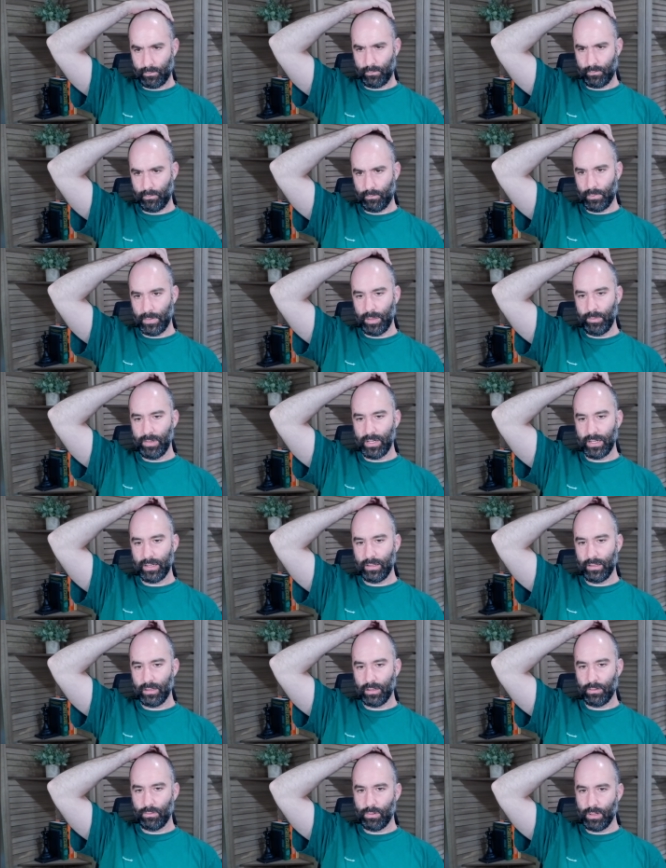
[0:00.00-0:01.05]
maybe I can
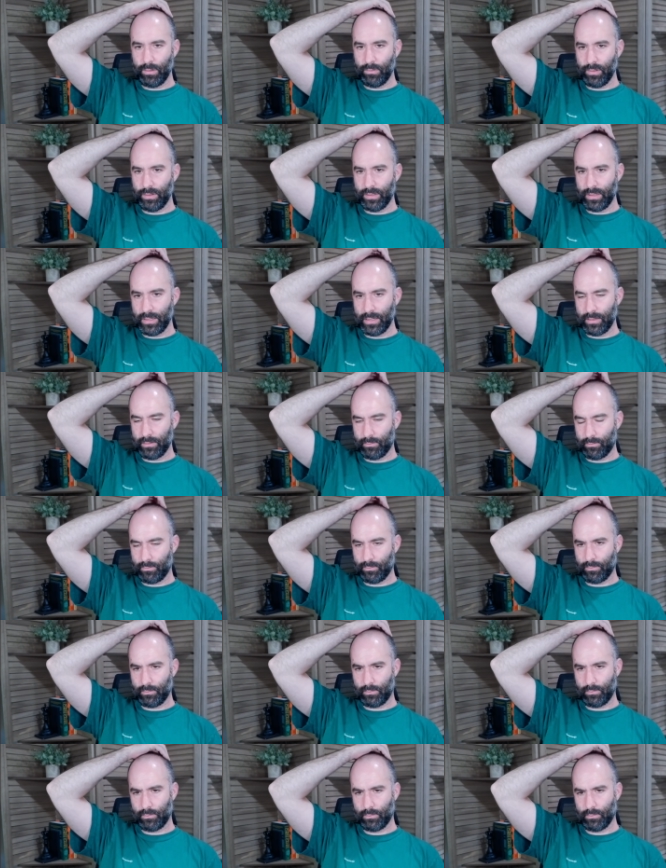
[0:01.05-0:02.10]
get away with that.
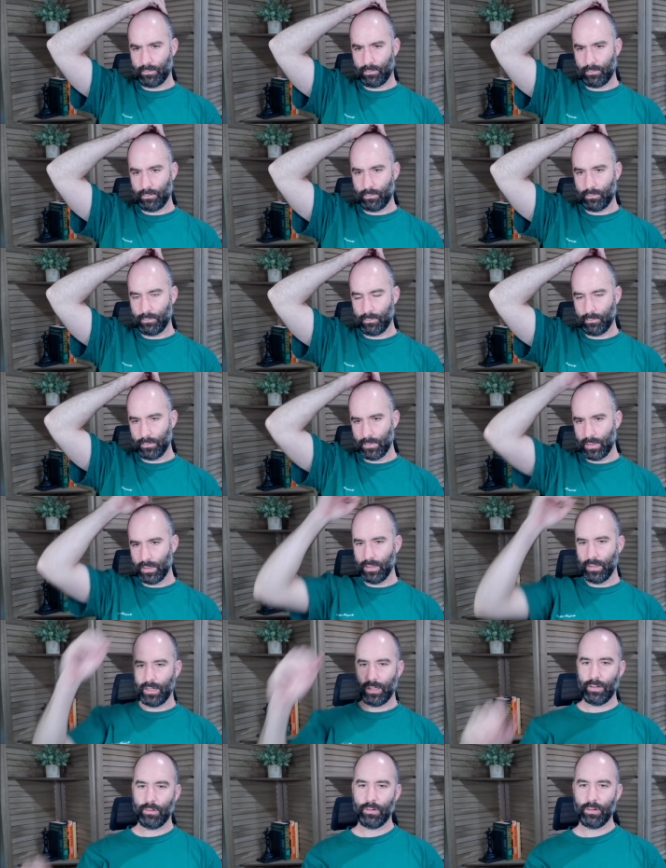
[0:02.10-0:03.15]

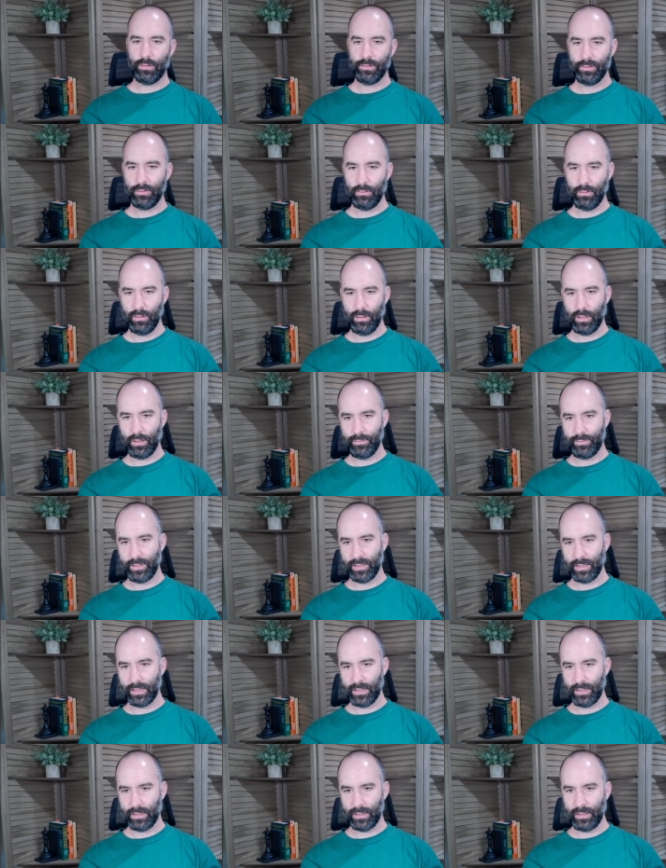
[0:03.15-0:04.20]
I would also love to
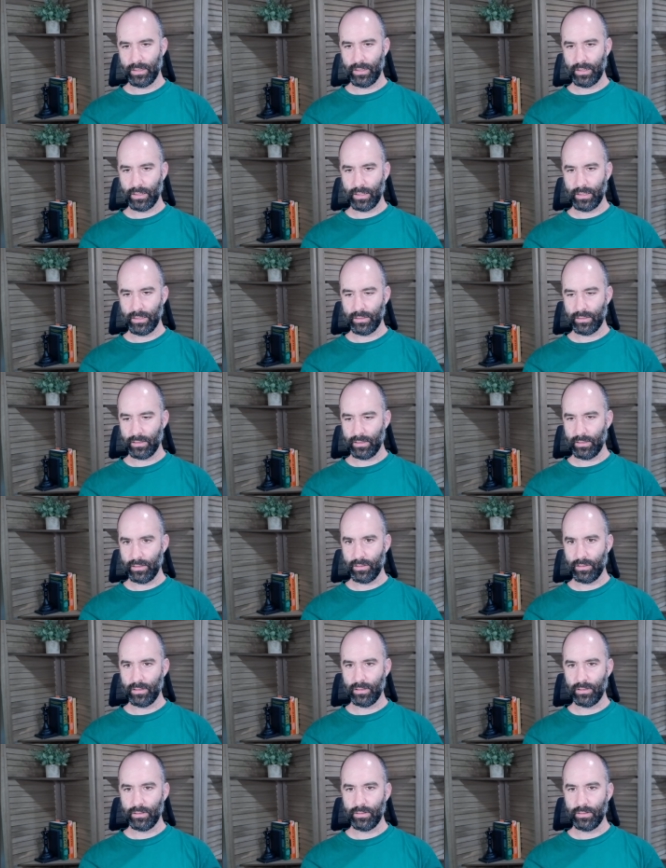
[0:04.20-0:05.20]
get a knight into